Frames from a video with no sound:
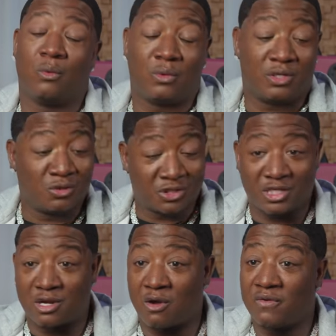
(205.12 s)
we do the
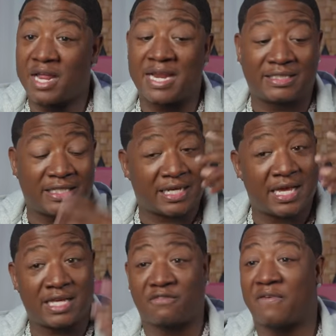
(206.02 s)
shit over, and that shit
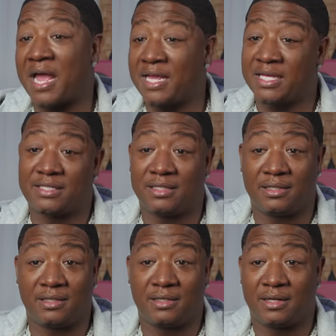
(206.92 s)
catch fire
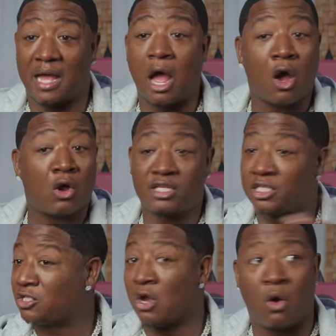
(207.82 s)
instantly. All is
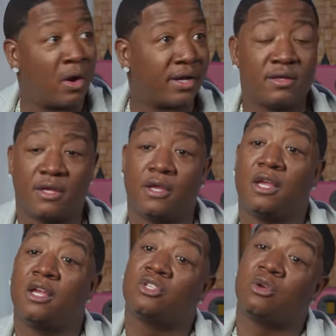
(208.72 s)
just going.
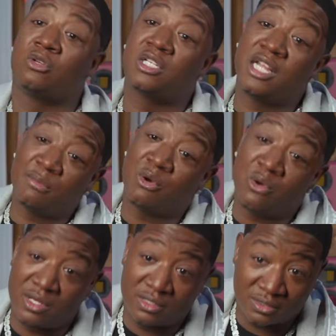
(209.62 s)
So the Slick
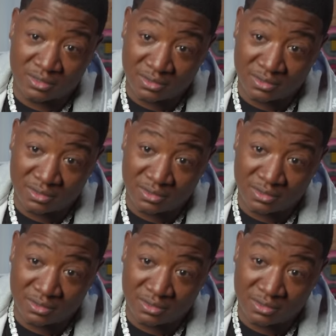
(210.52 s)
Boys,